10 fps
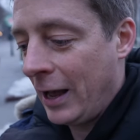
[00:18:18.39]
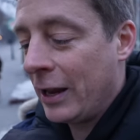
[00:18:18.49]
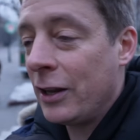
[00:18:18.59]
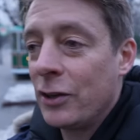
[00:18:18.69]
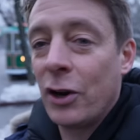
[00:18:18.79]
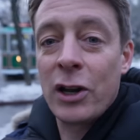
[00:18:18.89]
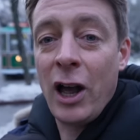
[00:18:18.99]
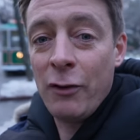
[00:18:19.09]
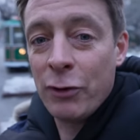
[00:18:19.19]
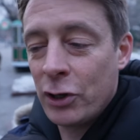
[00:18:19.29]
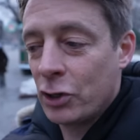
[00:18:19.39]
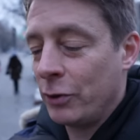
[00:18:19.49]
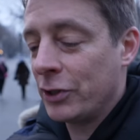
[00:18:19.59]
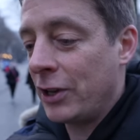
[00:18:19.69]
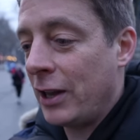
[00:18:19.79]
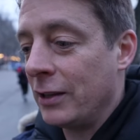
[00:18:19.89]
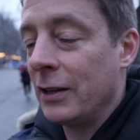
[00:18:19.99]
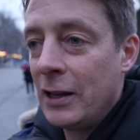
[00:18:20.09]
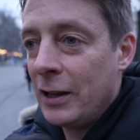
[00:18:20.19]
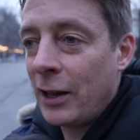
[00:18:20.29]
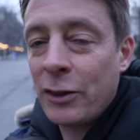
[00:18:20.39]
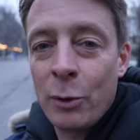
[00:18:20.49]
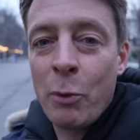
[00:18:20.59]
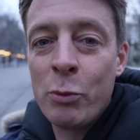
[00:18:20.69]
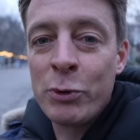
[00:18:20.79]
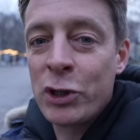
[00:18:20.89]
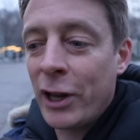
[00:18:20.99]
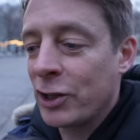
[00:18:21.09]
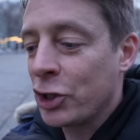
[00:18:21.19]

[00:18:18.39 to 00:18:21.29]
in their coverage, we'll say, and that they're almost like